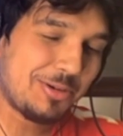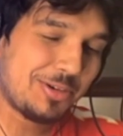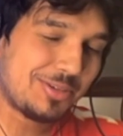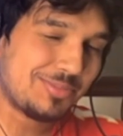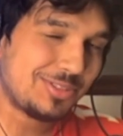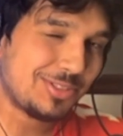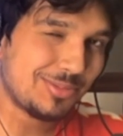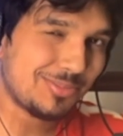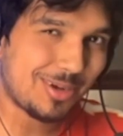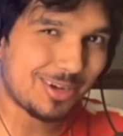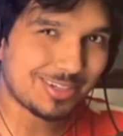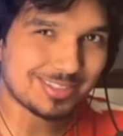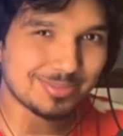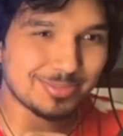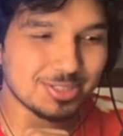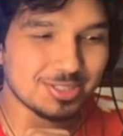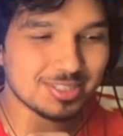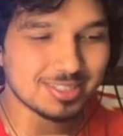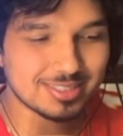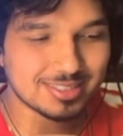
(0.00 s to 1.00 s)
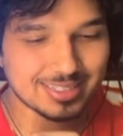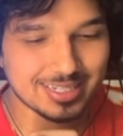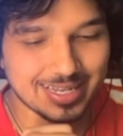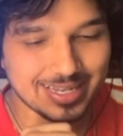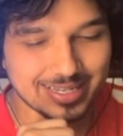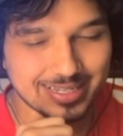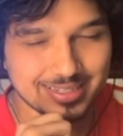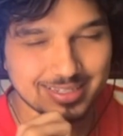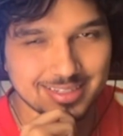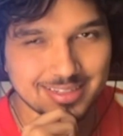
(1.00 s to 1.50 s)
welcome to A Box of Music.
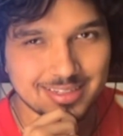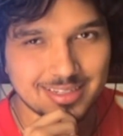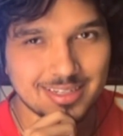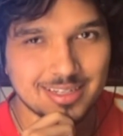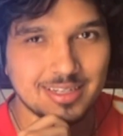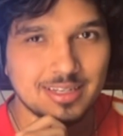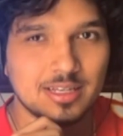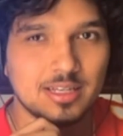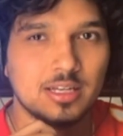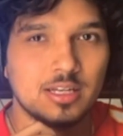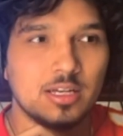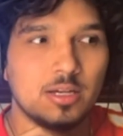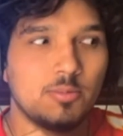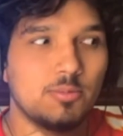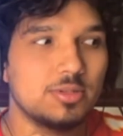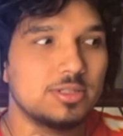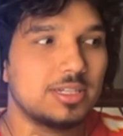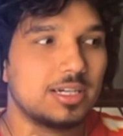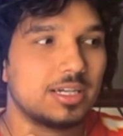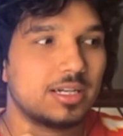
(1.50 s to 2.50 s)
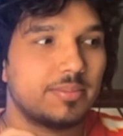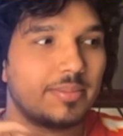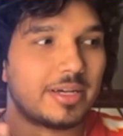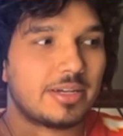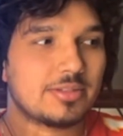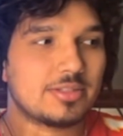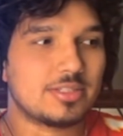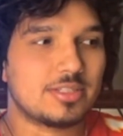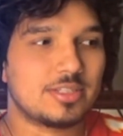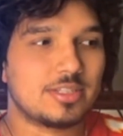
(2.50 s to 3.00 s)
Today, we're talking
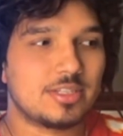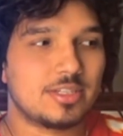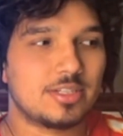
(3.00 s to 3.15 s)
about